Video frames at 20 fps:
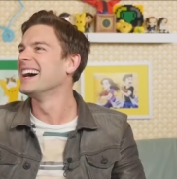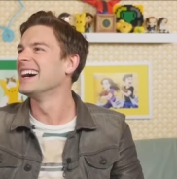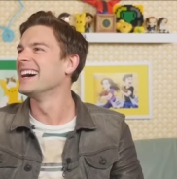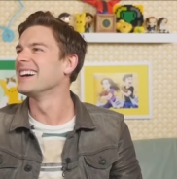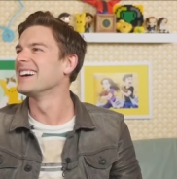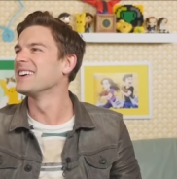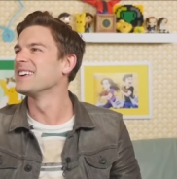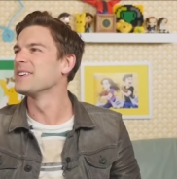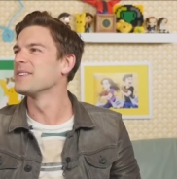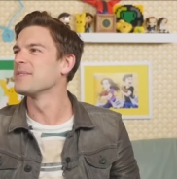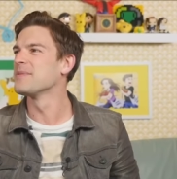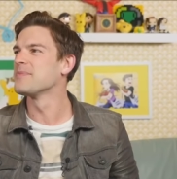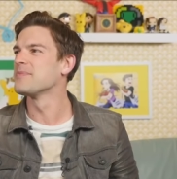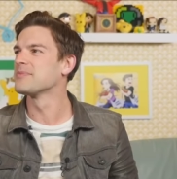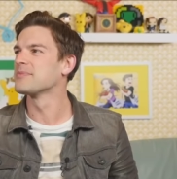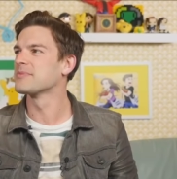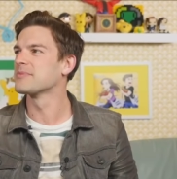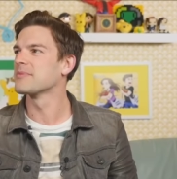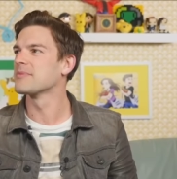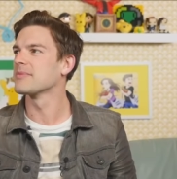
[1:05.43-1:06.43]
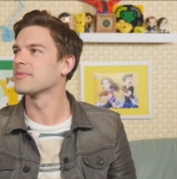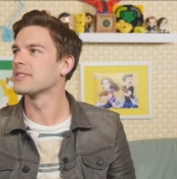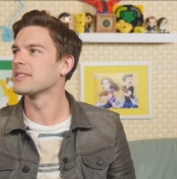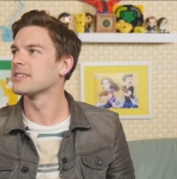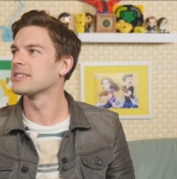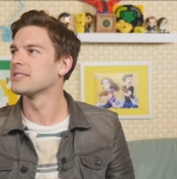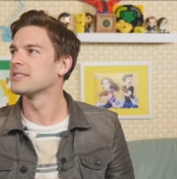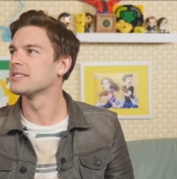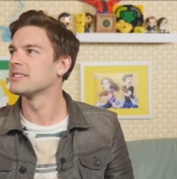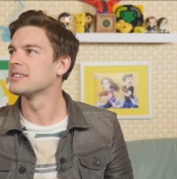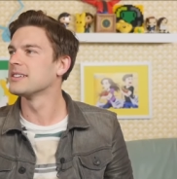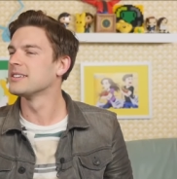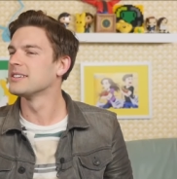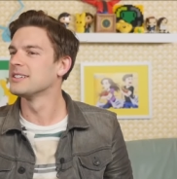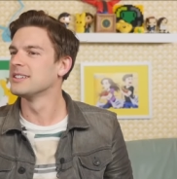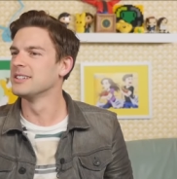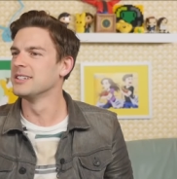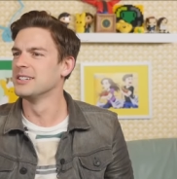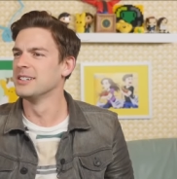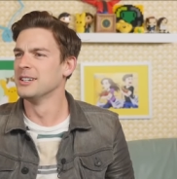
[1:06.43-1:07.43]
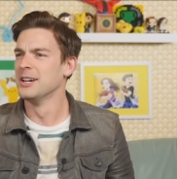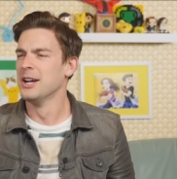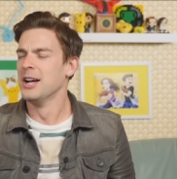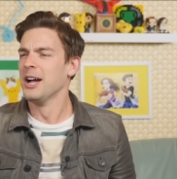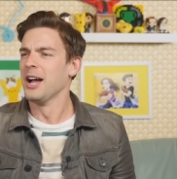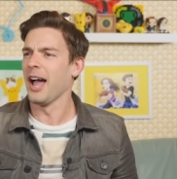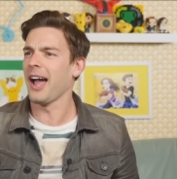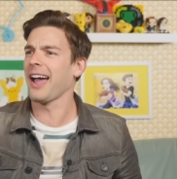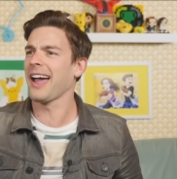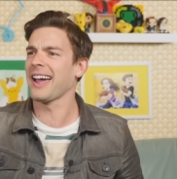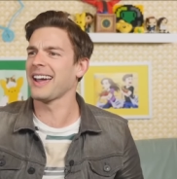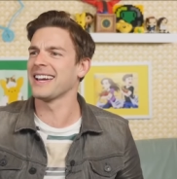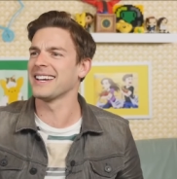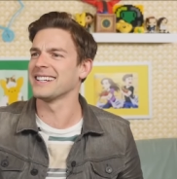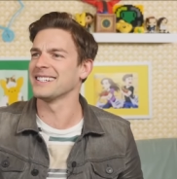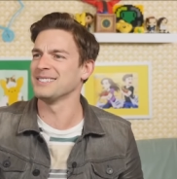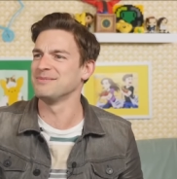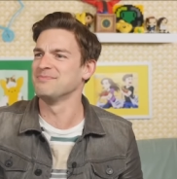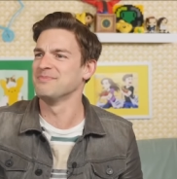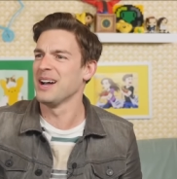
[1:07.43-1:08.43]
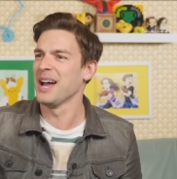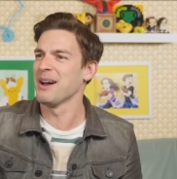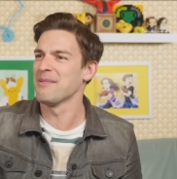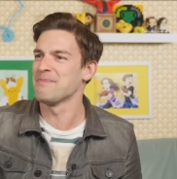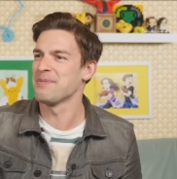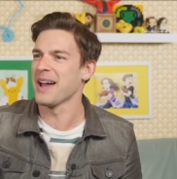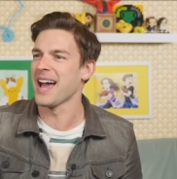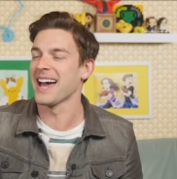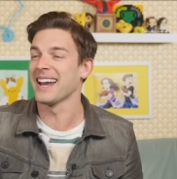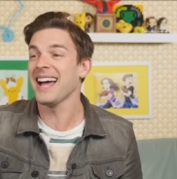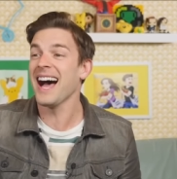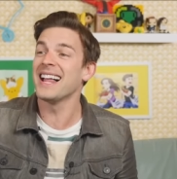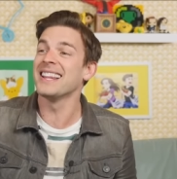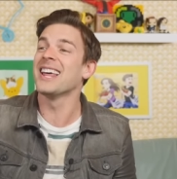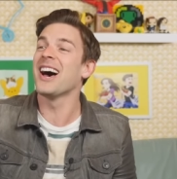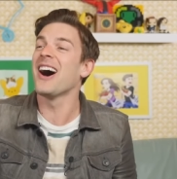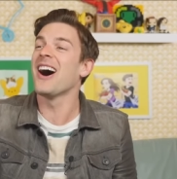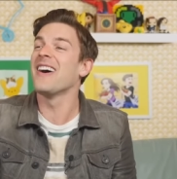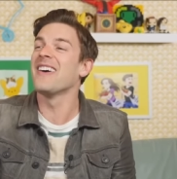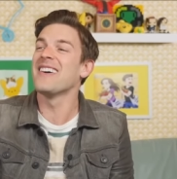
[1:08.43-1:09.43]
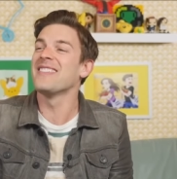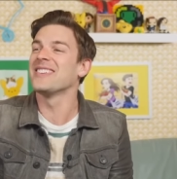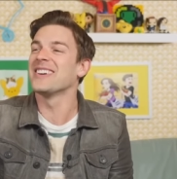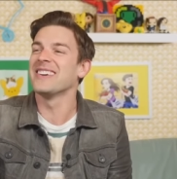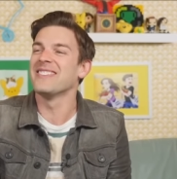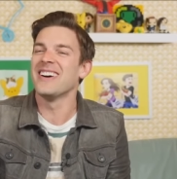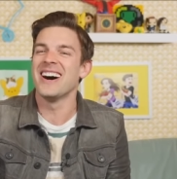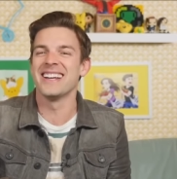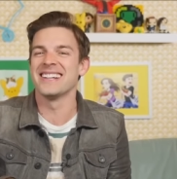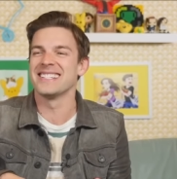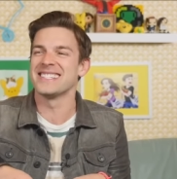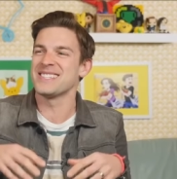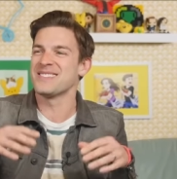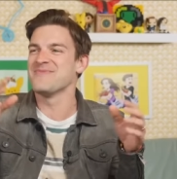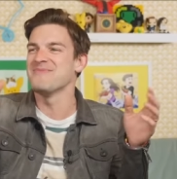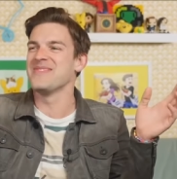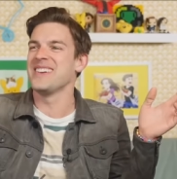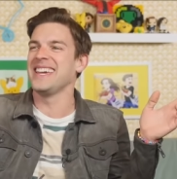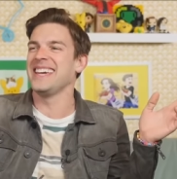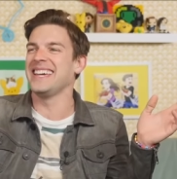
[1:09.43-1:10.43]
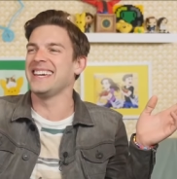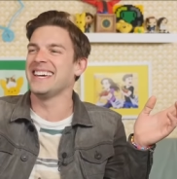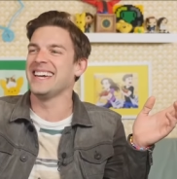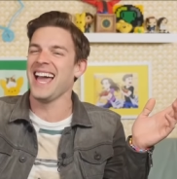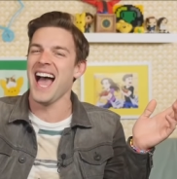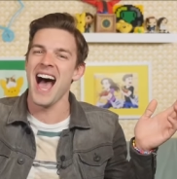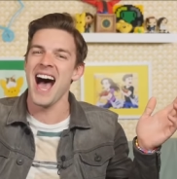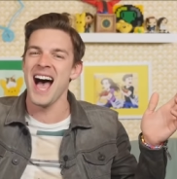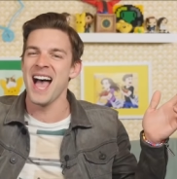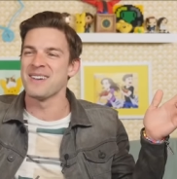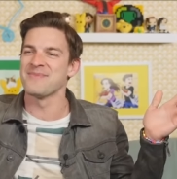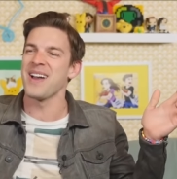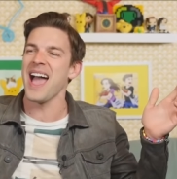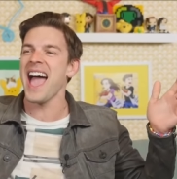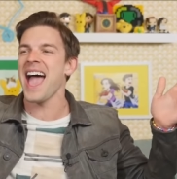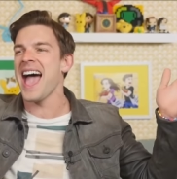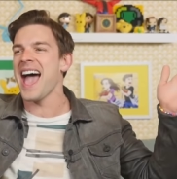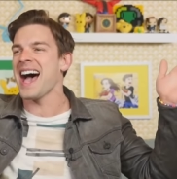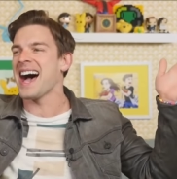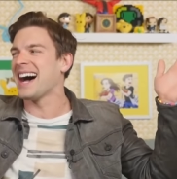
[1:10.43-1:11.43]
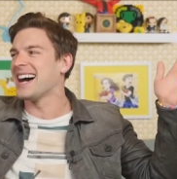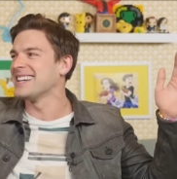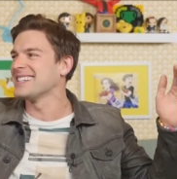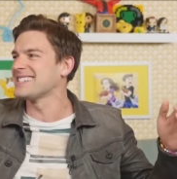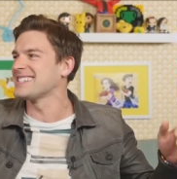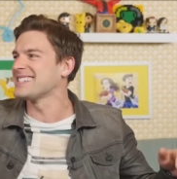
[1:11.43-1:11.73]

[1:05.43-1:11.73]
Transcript: like mean hey, I'm Matt Pat. Hello, everyone. It's